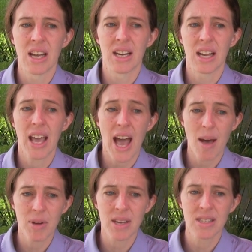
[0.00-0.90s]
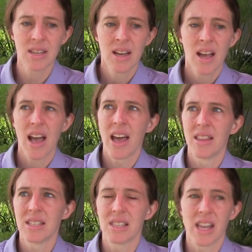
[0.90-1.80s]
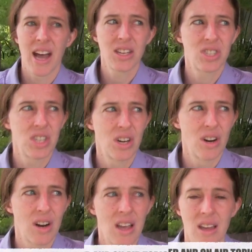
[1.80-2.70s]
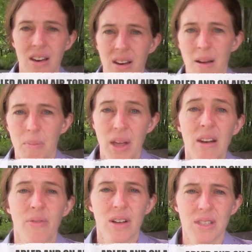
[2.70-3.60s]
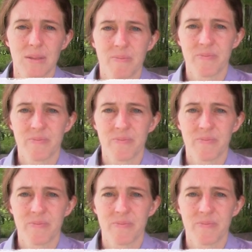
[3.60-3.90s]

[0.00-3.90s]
in Cabot and this last year in Plainfield,